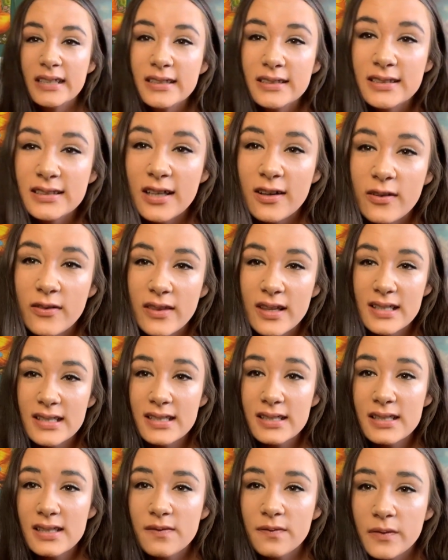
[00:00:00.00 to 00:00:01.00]
So this is
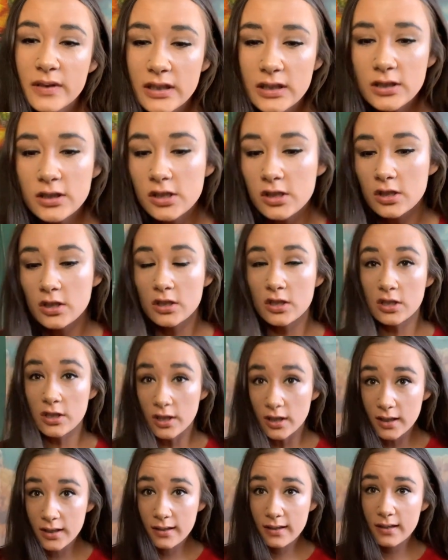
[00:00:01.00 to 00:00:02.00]
the finished
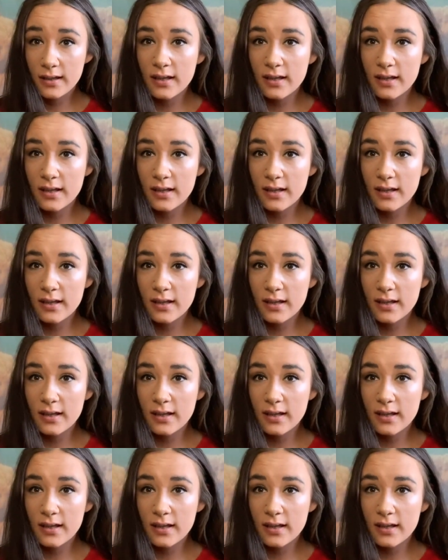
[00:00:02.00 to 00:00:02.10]
look.